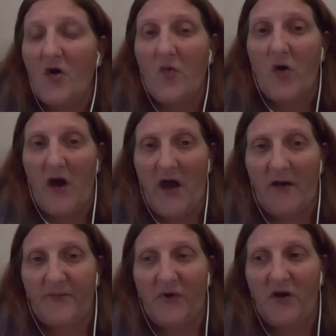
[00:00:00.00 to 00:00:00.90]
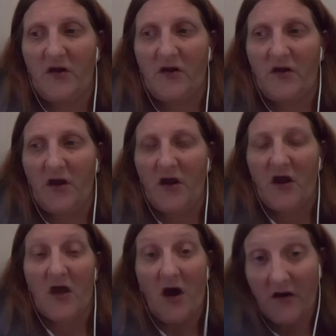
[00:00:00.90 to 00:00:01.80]
what happened and
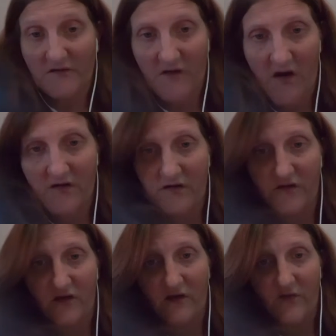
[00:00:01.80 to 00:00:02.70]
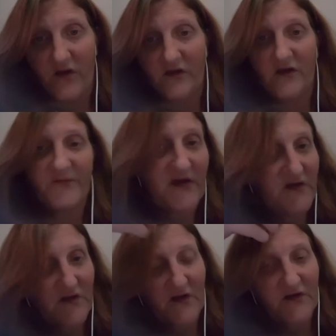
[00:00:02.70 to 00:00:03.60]
I contacted them and they
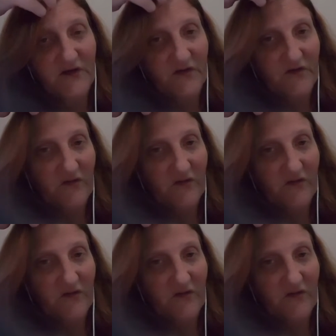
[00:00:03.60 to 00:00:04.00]
basically